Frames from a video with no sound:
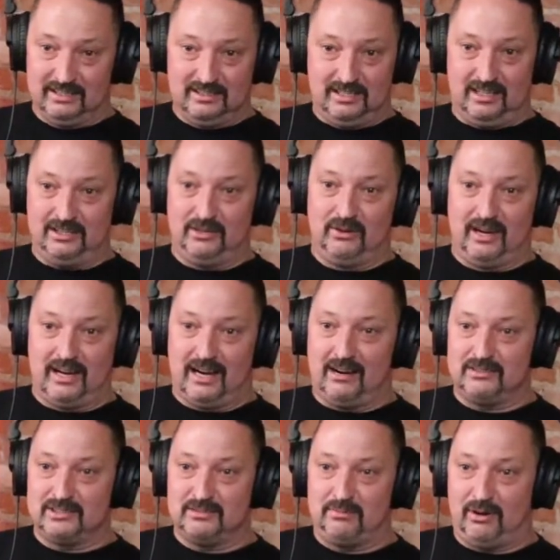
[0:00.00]
I do 8
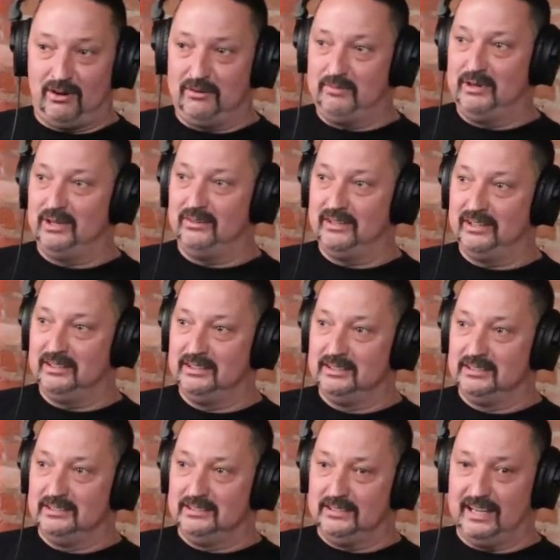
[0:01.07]
hours in burn building, and
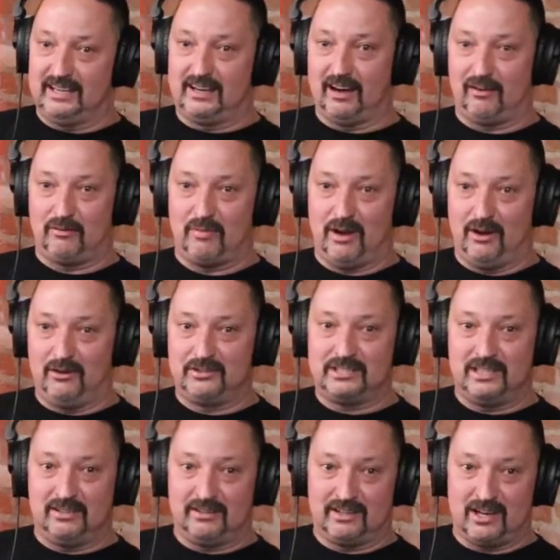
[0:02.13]
they cover my
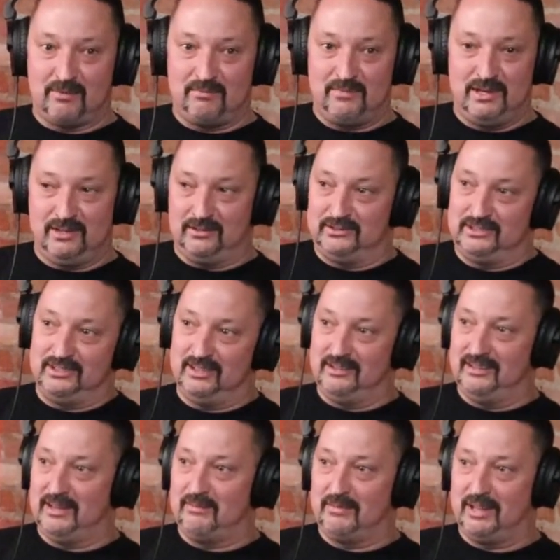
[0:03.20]
hotel and a couple meals, And
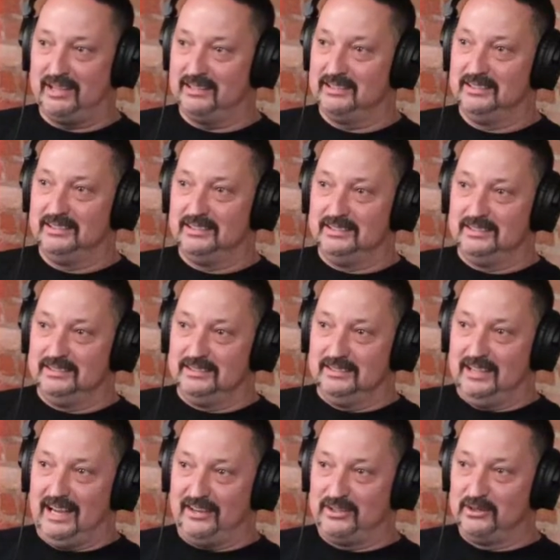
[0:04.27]
I'm like,
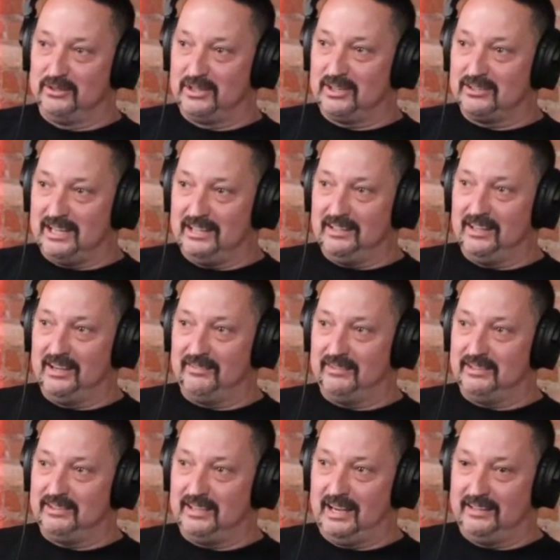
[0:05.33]
I do it because I love
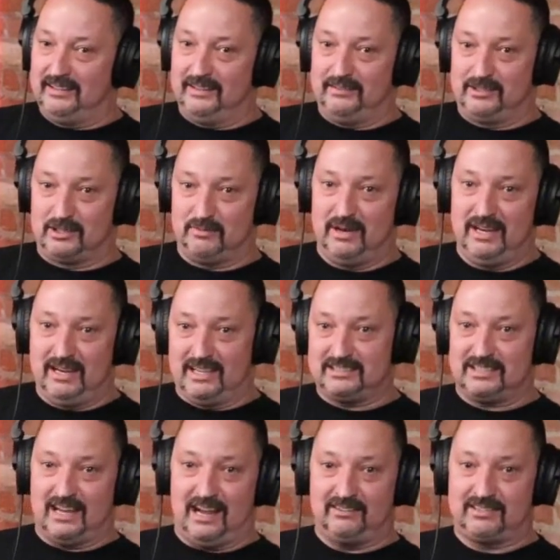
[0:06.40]
it. To me,
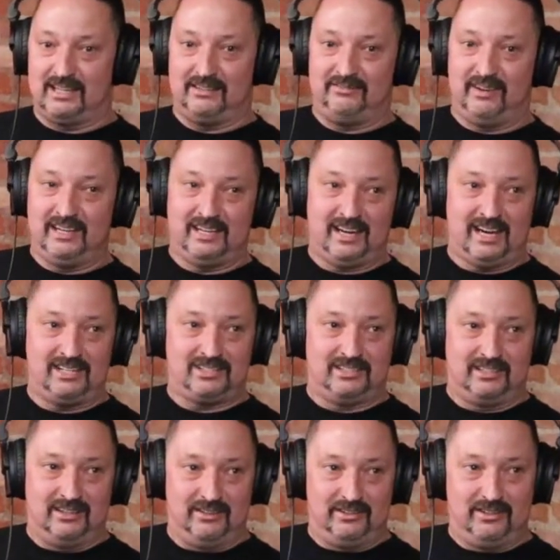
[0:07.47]
I'll take vacation
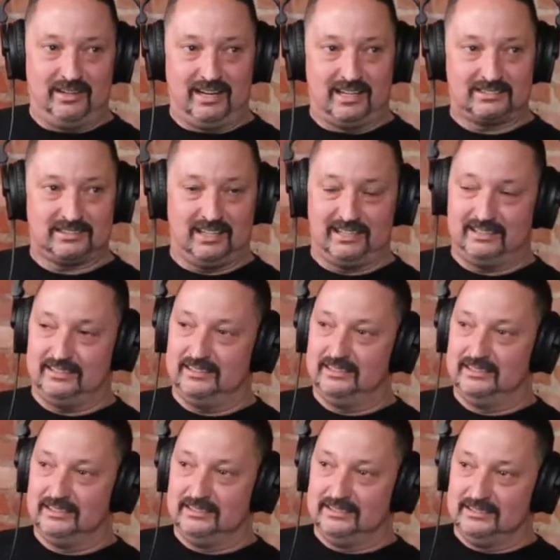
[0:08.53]
to go do that. That's like,
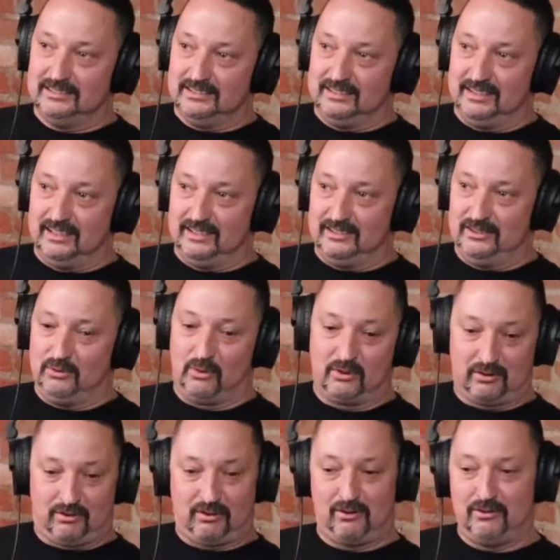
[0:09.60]
you want a
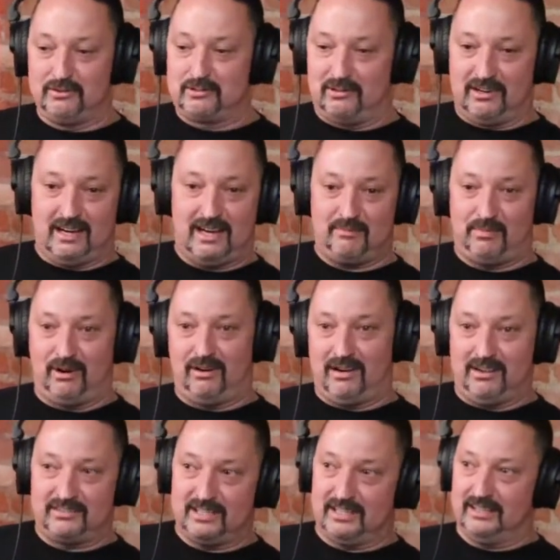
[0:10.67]
cruise or a live burn?
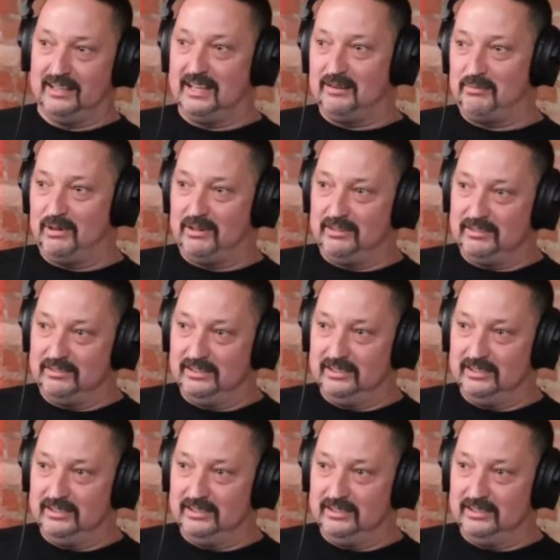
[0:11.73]
I'll take a live burn.